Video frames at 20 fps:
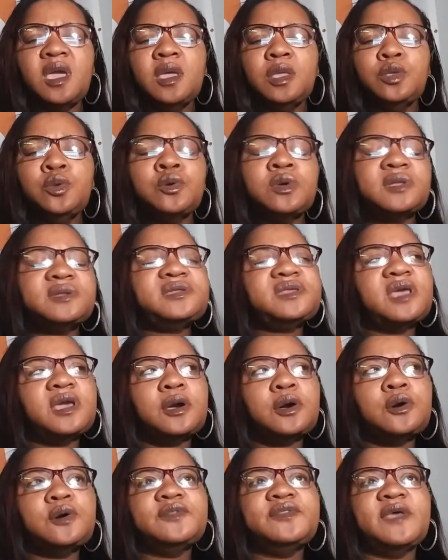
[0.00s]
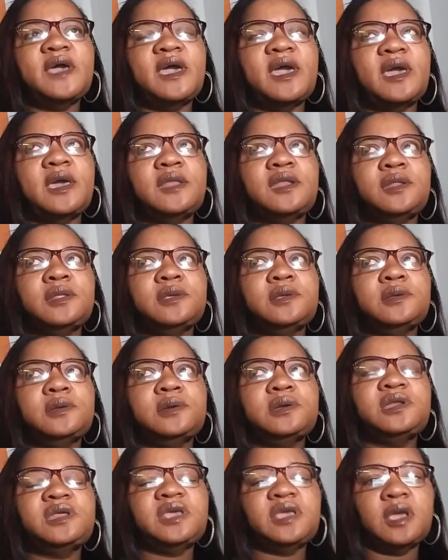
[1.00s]
you can tell that
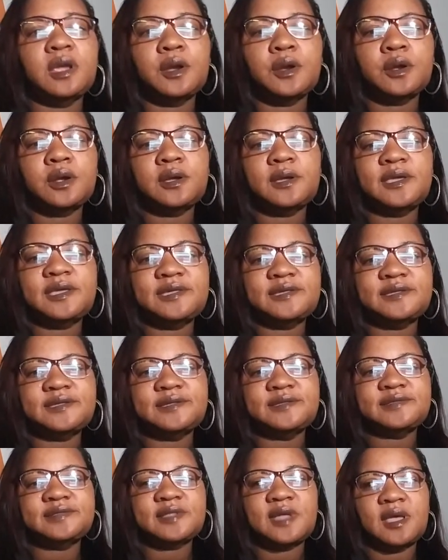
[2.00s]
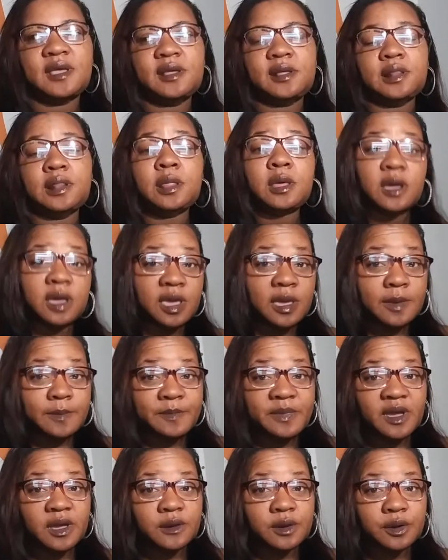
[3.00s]
Tierra is like looking
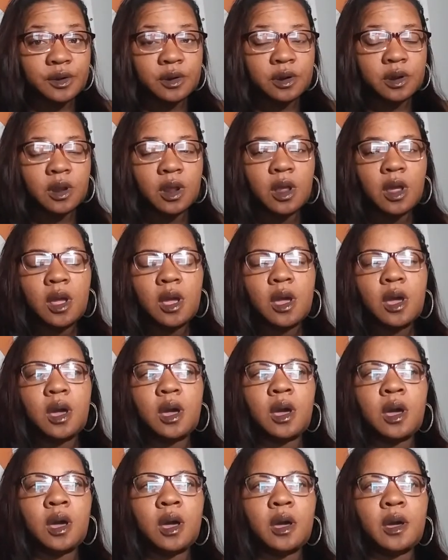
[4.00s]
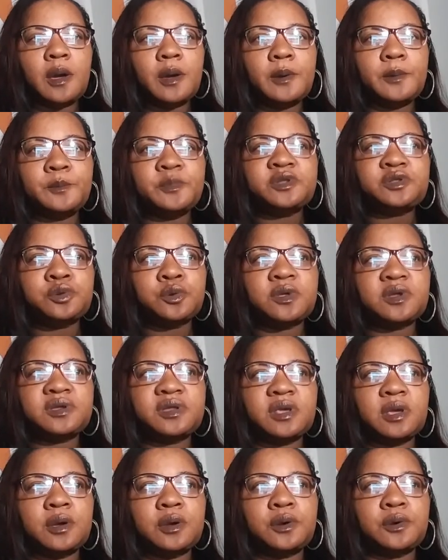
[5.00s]
better. But you could
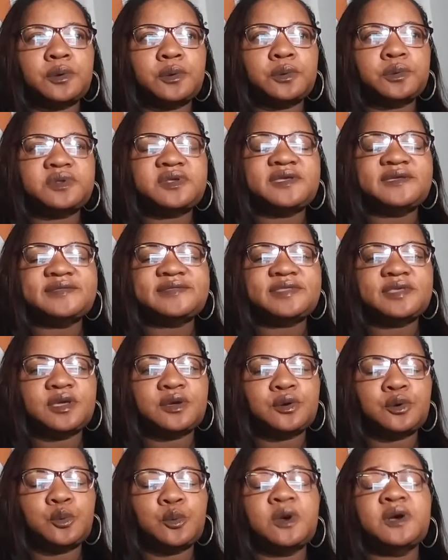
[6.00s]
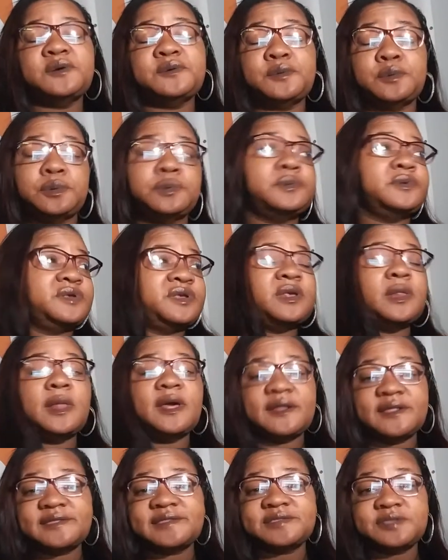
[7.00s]
tell she still, well, she
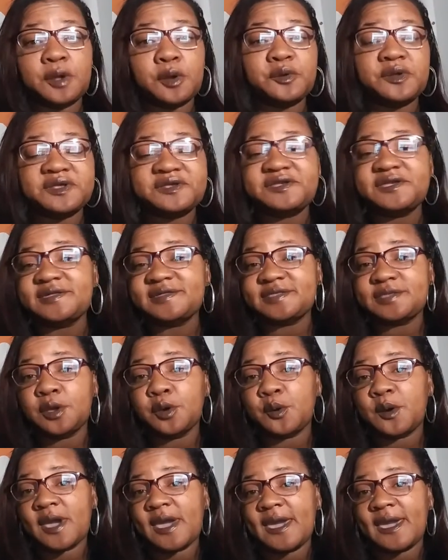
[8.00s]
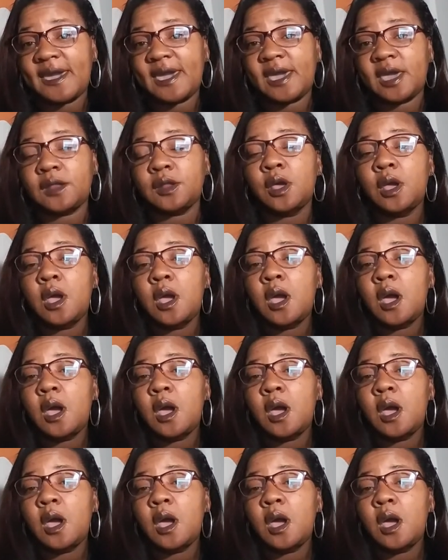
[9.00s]
let us know that she still had